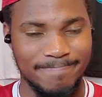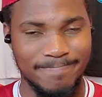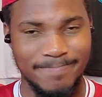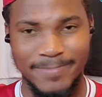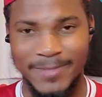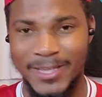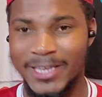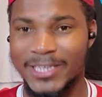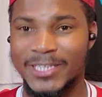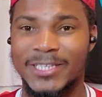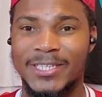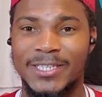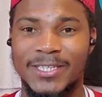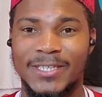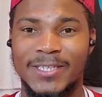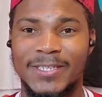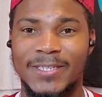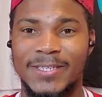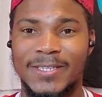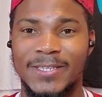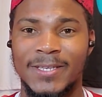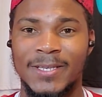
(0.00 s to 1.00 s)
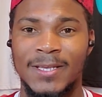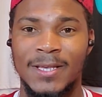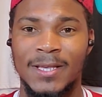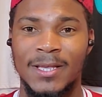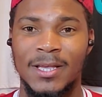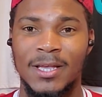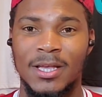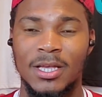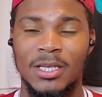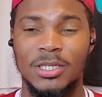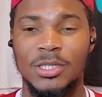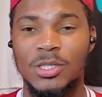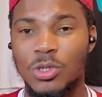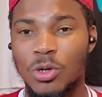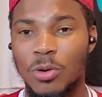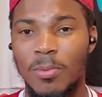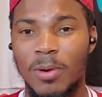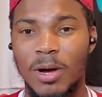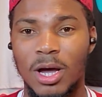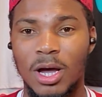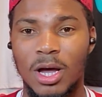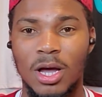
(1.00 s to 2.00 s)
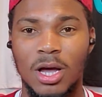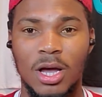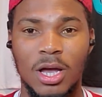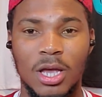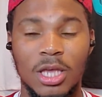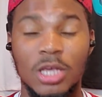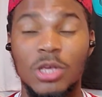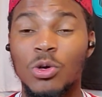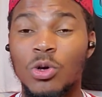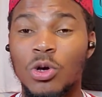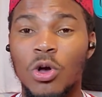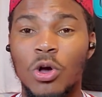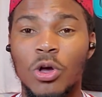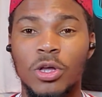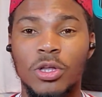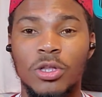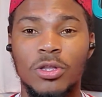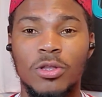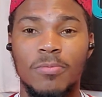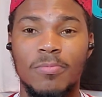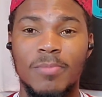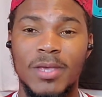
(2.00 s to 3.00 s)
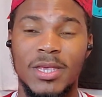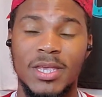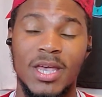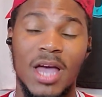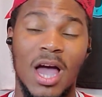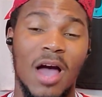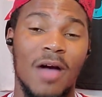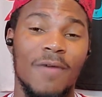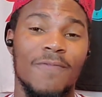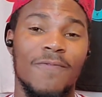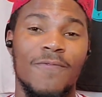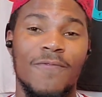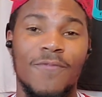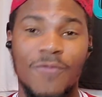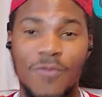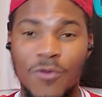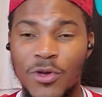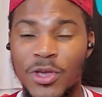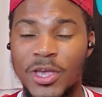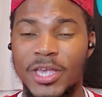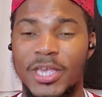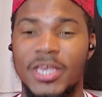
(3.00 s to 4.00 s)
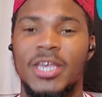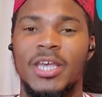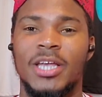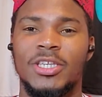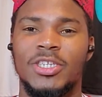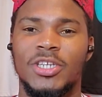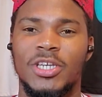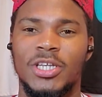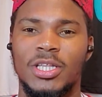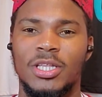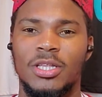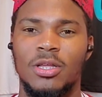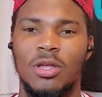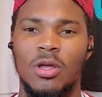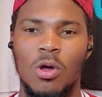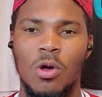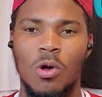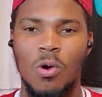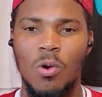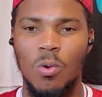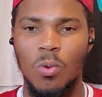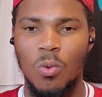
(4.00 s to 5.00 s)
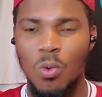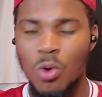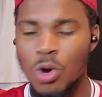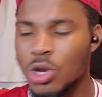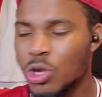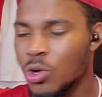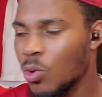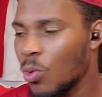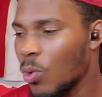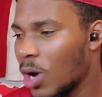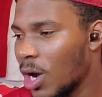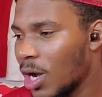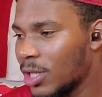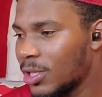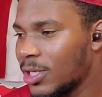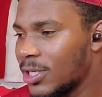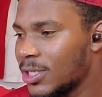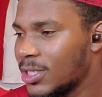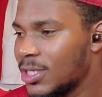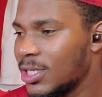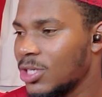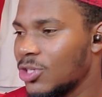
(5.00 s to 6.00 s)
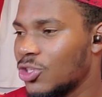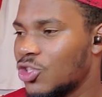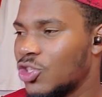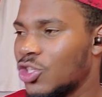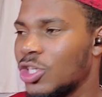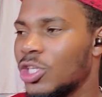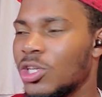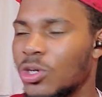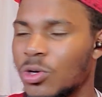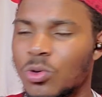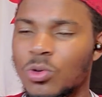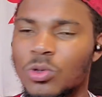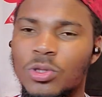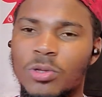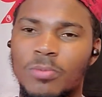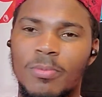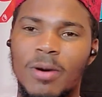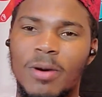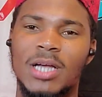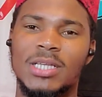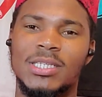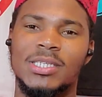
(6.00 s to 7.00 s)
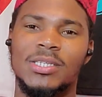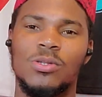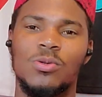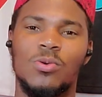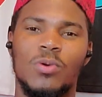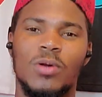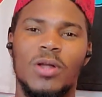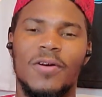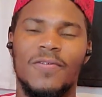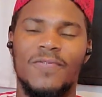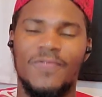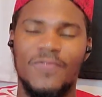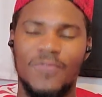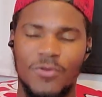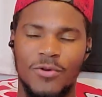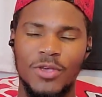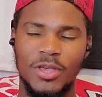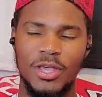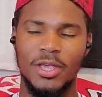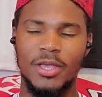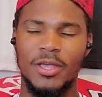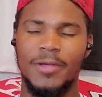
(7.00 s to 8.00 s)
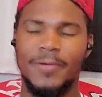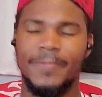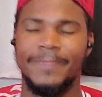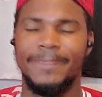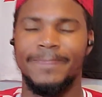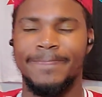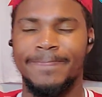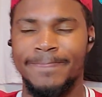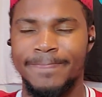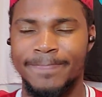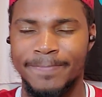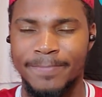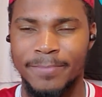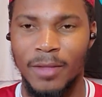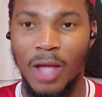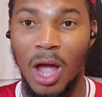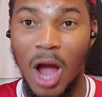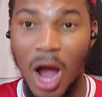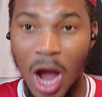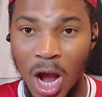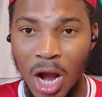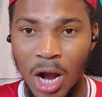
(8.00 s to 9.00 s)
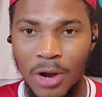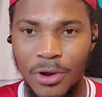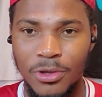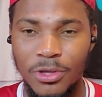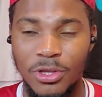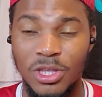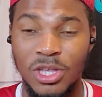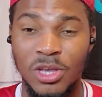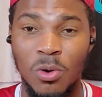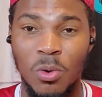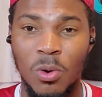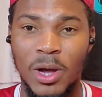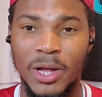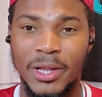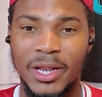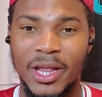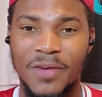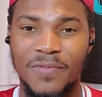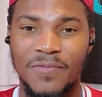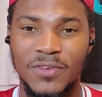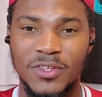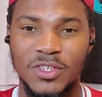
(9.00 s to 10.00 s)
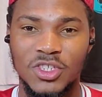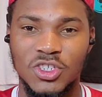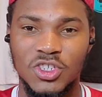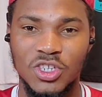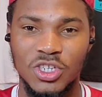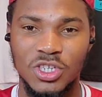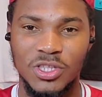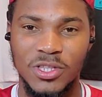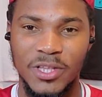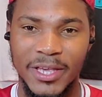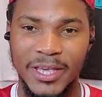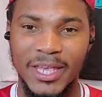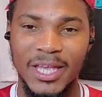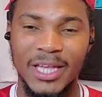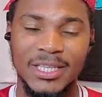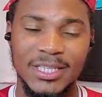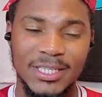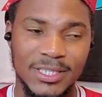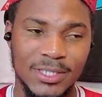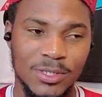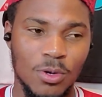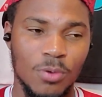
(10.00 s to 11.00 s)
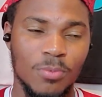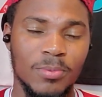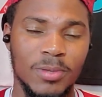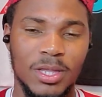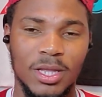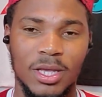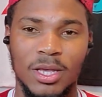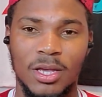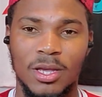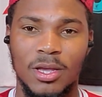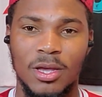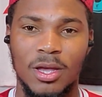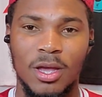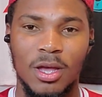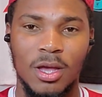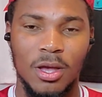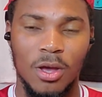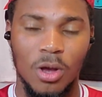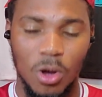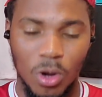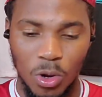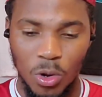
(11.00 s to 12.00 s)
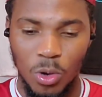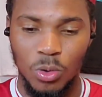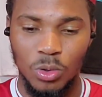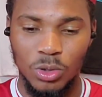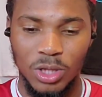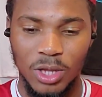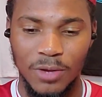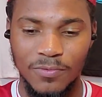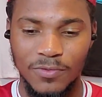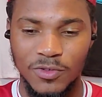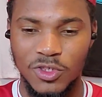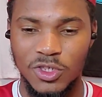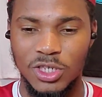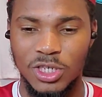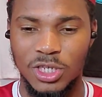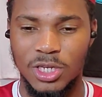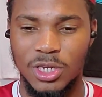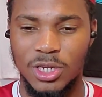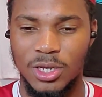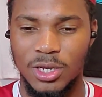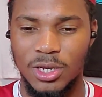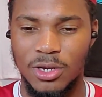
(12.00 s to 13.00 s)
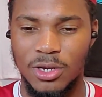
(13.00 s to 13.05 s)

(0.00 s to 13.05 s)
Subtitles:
Next summer, you're going to be a free agent. Would you want to see Gini go to Barcelona free? Or you want FSG to get something out of Gini?